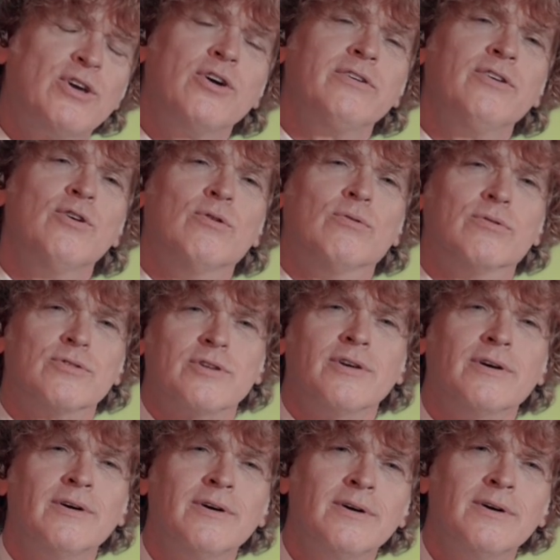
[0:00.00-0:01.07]
good news
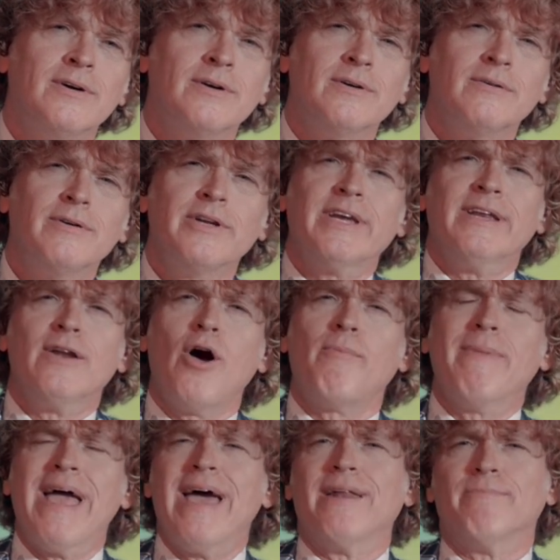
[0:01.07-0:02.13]
mm-hmm. what are you getting all
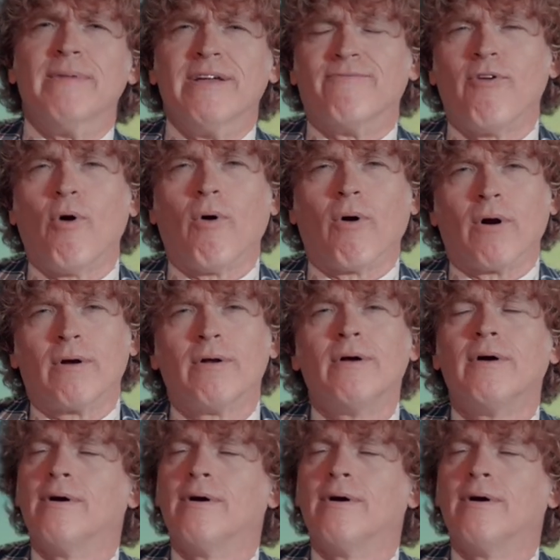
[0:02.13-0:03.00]
mad at me for